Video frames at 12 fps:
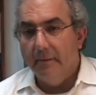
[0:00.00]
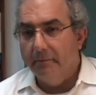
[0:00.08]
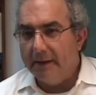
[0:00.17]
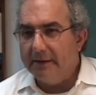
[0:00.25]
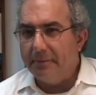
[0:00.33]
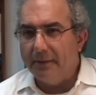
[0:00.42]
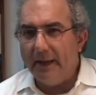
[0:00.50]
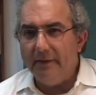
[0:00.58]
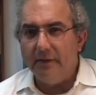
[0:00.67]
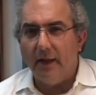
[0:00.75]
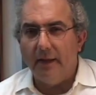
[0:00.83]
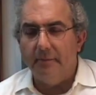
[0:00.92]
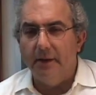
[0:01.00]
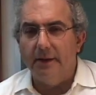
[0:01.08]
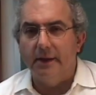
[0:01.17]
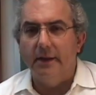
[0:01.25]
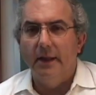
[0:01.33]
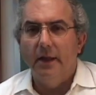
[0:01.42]
But depraved heart
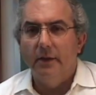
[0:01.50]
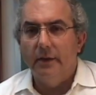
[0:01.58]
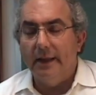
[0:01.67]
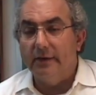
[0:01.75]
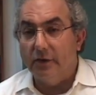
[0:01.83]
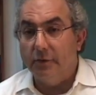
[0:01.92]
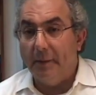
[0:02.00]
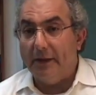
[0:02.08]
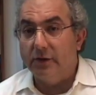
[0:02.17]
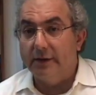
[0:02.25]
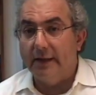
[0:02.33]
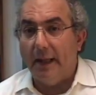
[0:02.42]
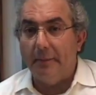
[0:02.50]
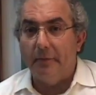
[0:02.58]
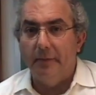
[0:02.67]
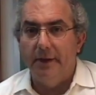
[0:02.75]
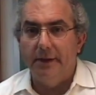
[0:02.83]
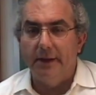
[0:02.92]
murder is a special type
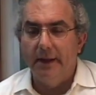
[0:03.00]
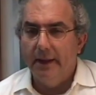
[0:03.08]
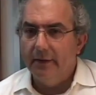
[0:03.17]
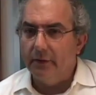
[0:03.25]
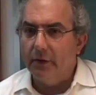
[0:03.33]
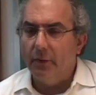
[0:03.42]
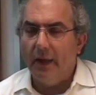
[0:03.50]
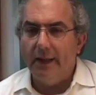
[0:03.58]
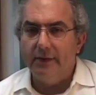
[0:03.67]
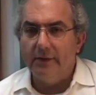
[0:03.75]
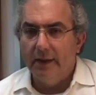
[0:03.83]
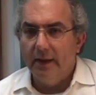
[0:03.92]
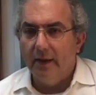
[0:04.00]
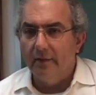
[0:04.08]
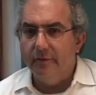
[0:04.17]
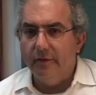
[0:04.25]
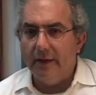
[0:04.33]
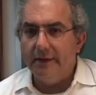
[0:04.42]
of murder that requires
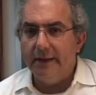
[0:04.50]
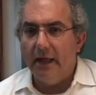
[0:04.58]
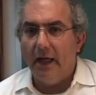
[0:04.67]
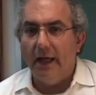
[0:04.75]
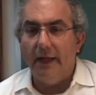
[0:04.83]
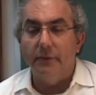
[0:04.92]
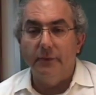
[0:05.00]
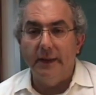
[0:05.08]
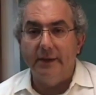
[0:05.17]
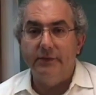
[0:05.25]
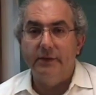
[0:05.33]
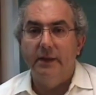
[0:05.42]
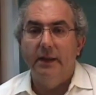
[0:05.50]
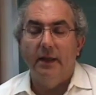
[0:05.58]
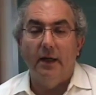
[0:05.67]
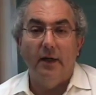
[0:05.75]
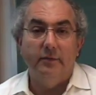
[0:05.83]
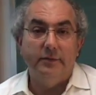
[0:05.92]
a very high risk
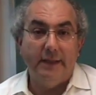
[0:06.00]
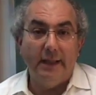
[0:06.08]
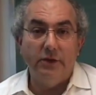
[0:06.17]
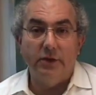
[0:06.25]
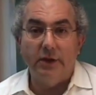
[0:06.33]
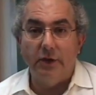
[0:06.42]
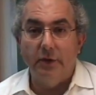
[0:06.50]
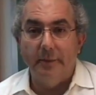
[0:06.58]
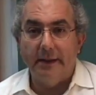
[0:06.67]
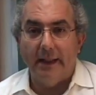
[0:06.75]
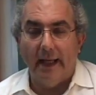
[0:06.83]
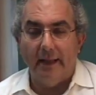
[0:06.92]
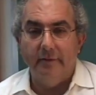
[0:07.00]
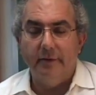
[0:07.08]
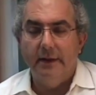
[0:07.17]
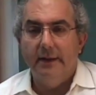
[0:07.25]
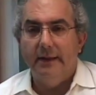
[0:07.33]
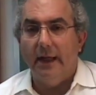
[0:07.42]
of danger to human life.